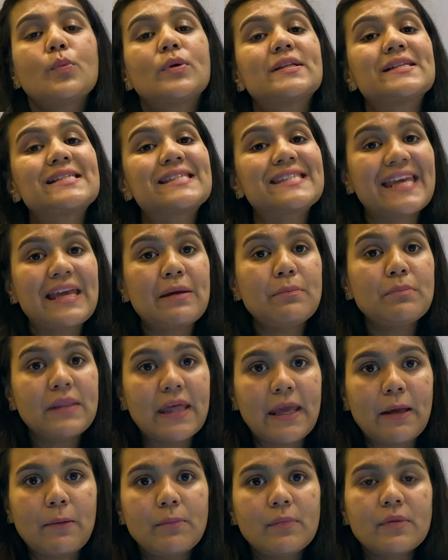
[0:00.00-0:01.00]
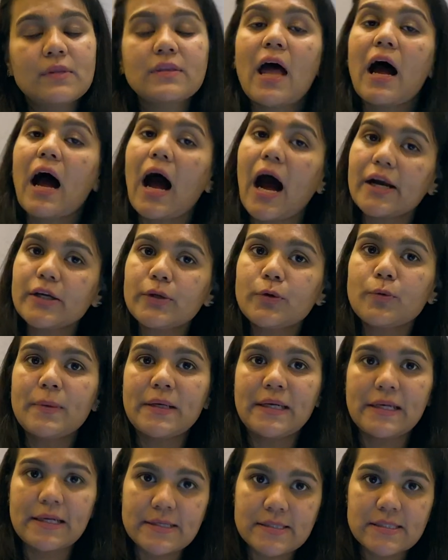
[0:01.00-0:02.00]
with the same name, the
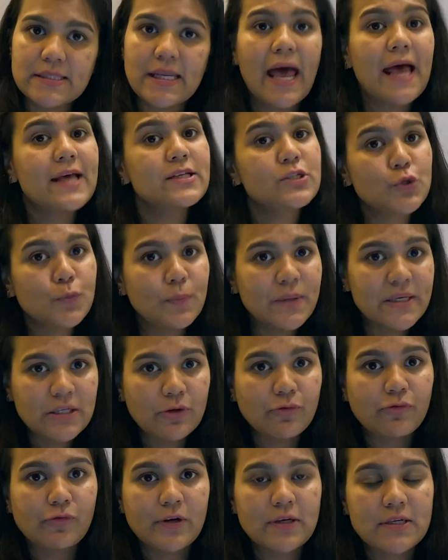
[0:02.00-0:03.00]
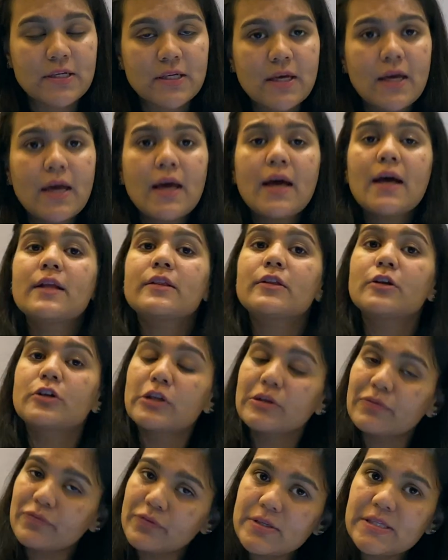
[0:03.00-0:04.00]
argument list has to be different. The
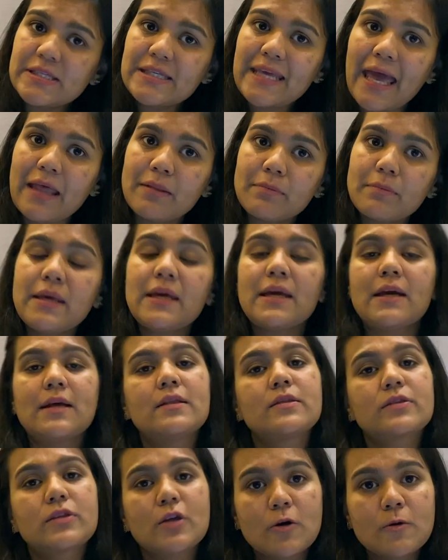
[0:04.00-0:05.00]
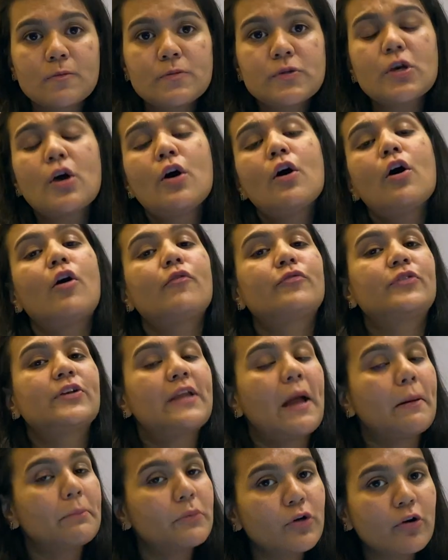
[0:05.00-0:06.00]
difference can be in terms of the
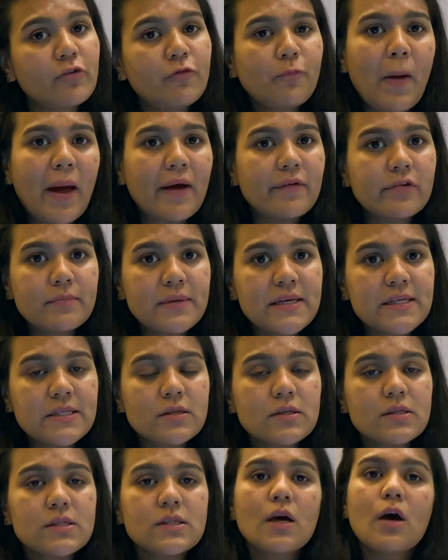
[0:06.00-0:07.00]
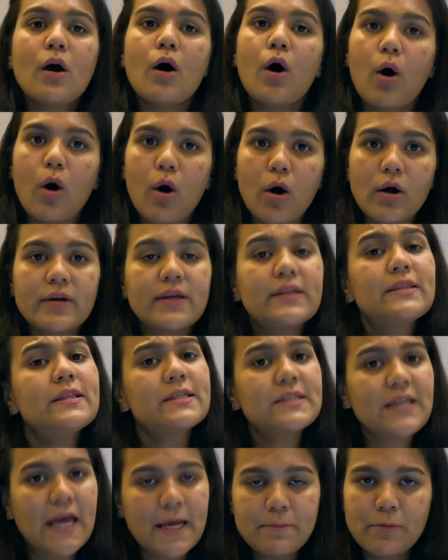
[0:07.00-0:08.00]
number of parameters or in the
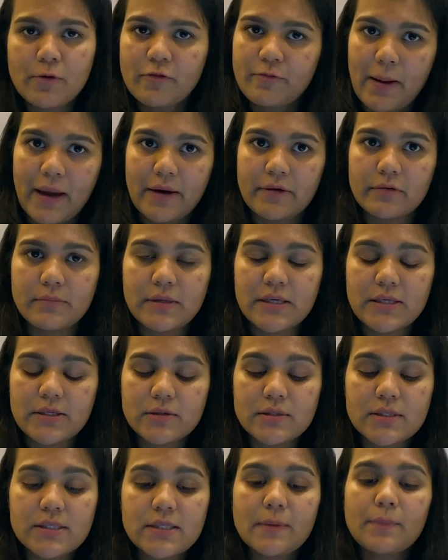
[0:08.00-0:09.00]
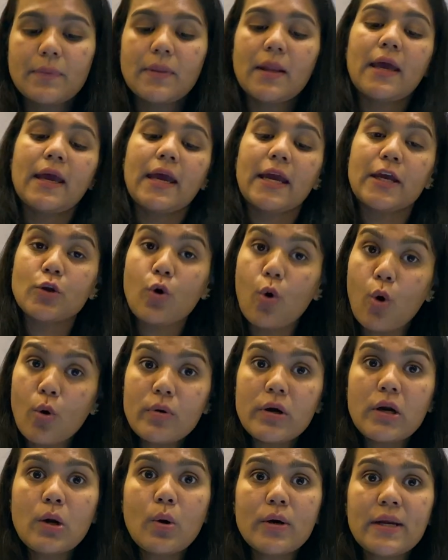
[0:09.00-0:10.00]
type of parameters. In
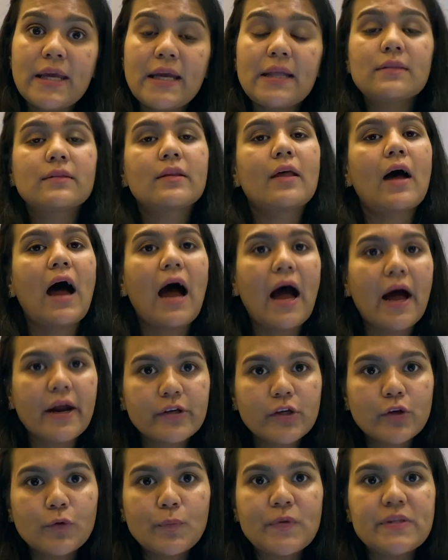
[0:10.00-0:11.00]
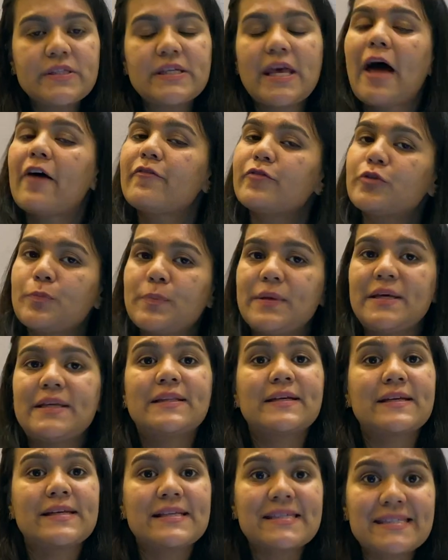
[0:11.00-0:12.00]
overloading, the arguments have to be
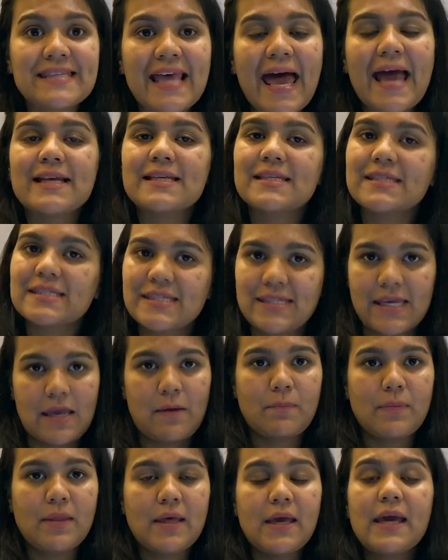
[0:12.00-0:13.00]
the exact same.